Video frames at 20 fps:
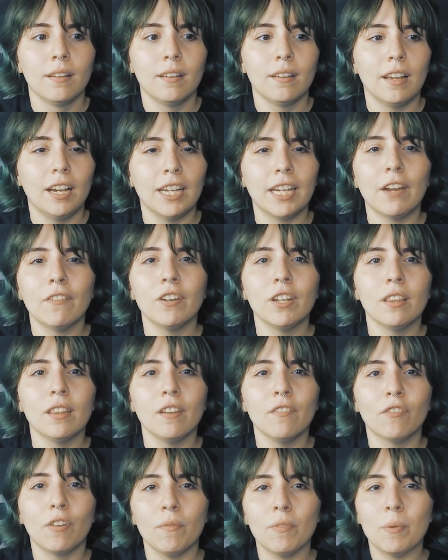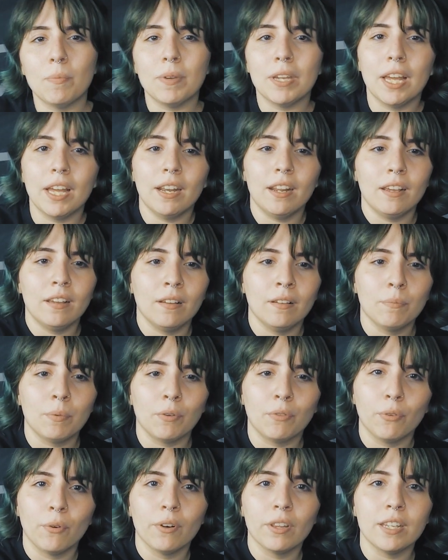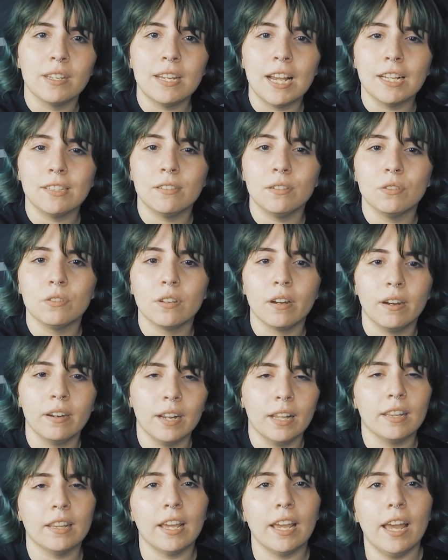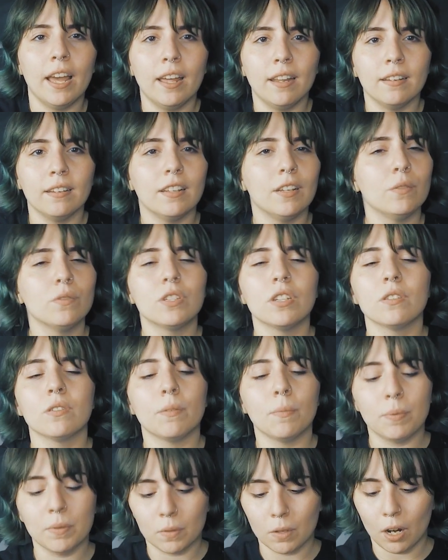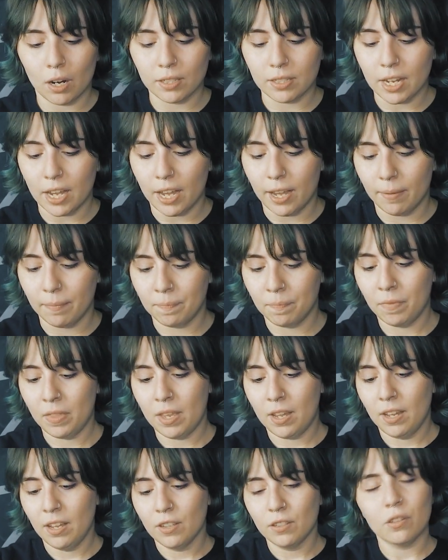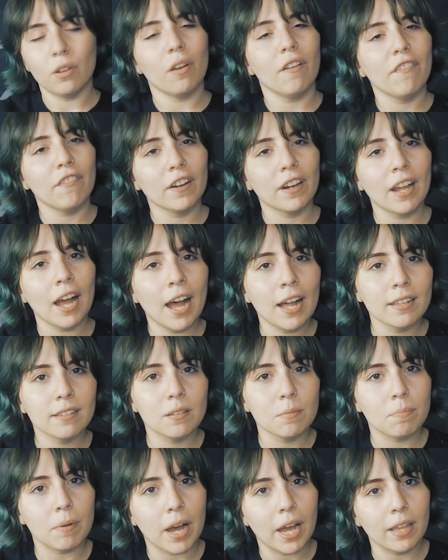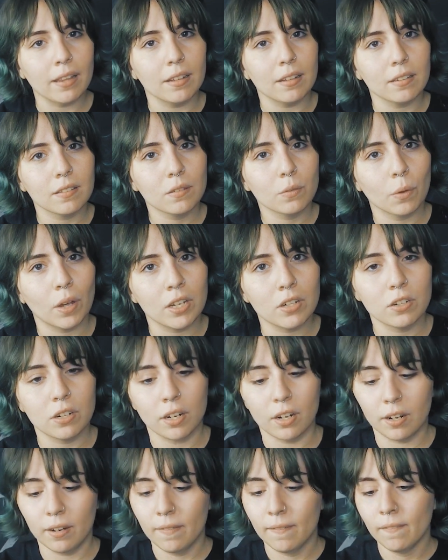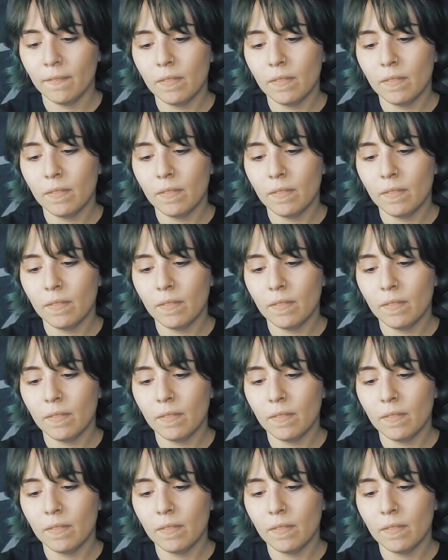Everything from the beginning, before the tattoo started, and at the end, it was just a bizarre time. So I forgot to buy this sweatshirt.